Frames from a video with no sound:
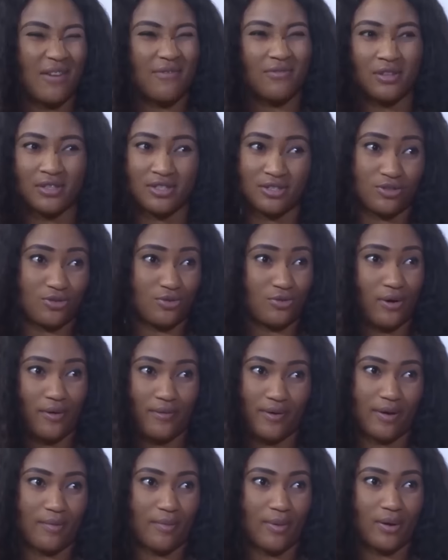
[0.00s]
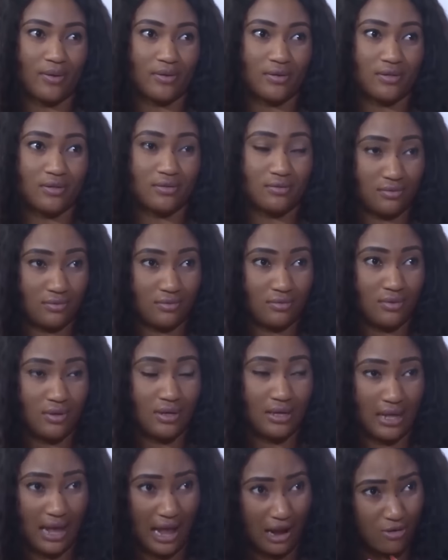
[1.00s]
have nothing to worry about. Huh?
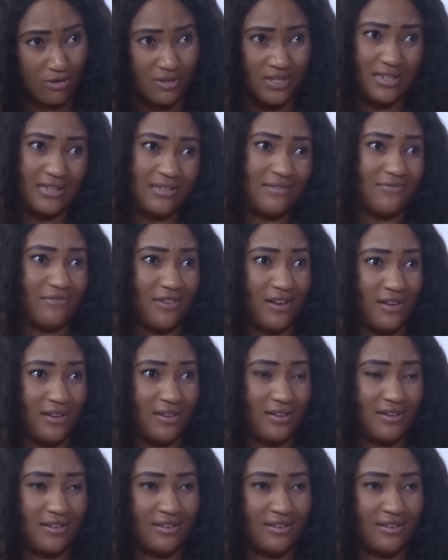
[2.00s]
I go deliver.